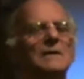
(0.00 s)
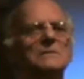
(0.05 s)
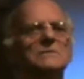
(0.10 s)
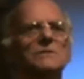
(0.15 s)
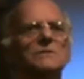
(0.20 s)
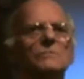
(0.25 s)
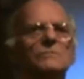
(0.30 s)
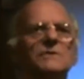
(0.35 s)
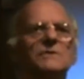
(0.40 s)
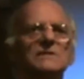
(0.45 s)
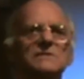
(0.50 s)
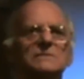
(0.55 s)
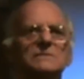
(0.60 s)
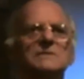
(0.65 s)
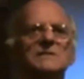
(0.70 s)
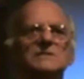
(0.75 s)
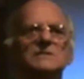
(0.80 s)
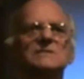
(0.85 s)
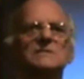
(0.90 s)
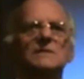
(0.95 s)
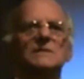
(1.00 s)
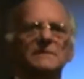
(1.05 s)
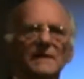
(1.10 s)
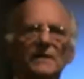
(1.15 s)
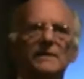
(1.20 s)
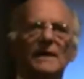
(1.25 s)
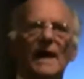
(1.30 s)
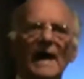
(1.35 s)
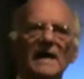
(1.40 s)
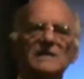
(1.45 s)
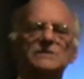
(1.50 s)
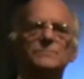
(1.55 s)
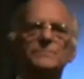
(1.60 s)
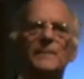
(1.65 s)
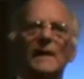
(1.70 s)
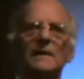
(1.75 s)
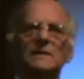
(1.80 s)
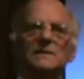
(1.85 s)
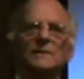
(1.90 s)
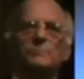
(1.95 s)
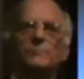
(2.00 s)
So this, this is another aspect